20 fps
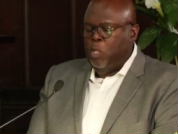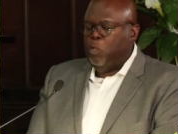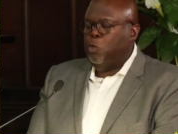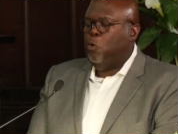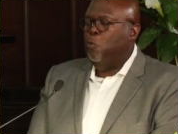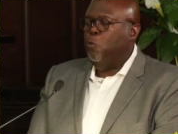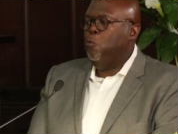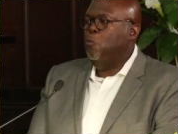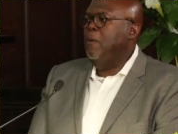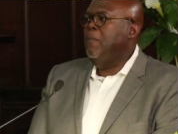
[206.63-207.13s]

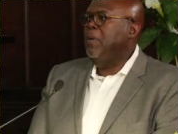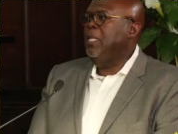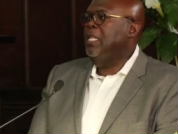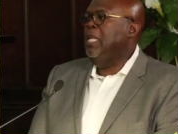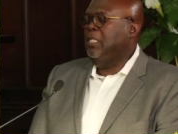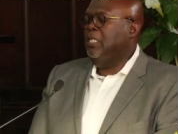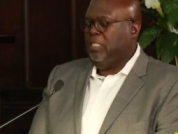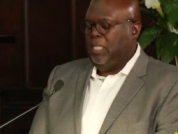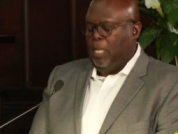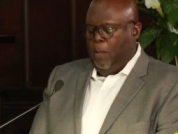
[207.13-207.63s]
to
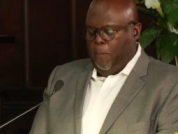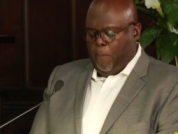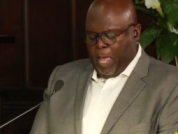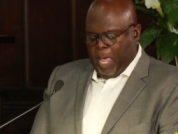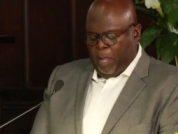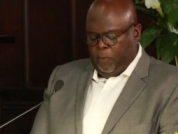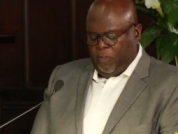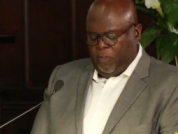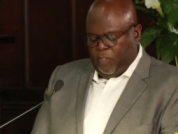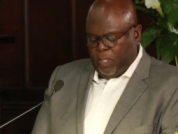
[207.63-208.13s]
reminisce
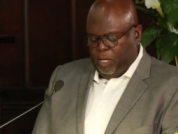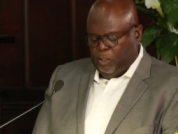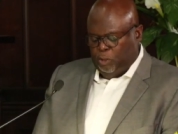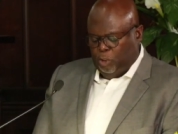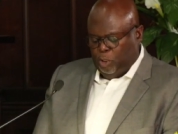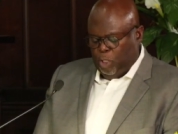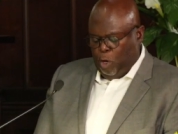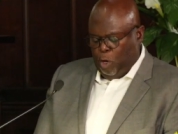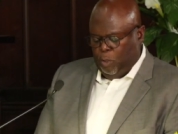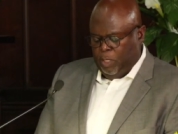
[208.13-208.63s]
about their
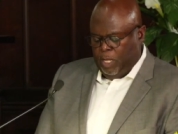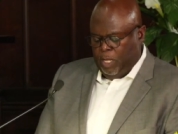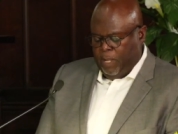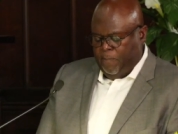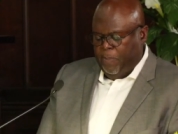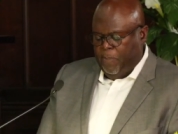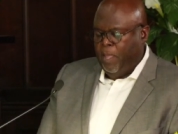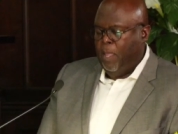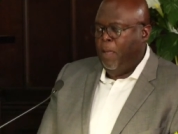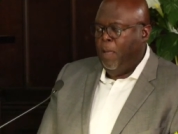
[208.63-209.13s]
journey,
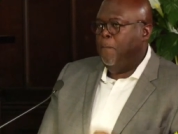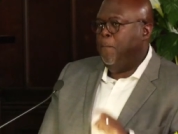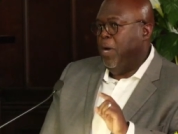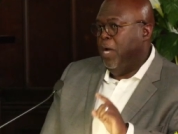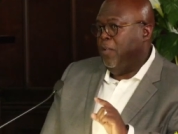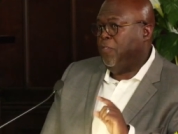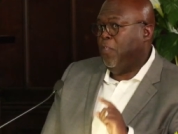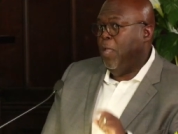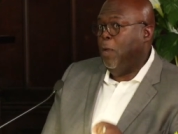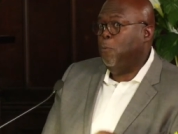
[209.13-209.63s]

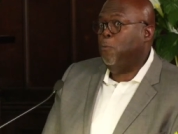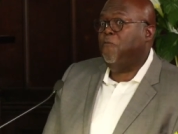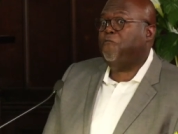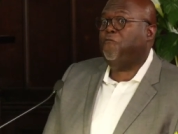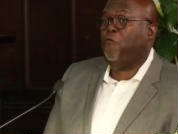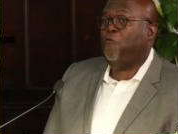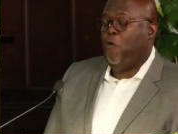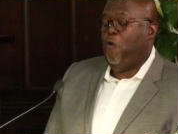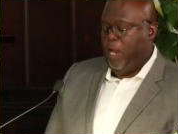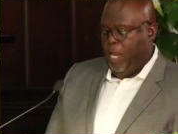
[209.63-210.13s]
but they were
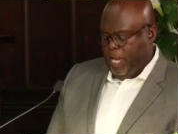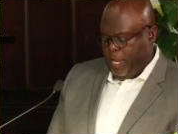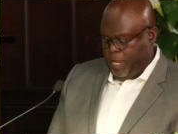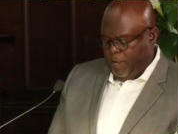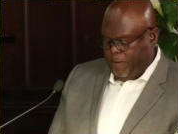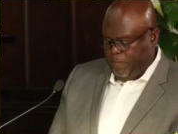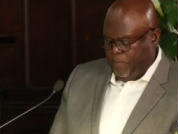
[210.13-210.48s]
free,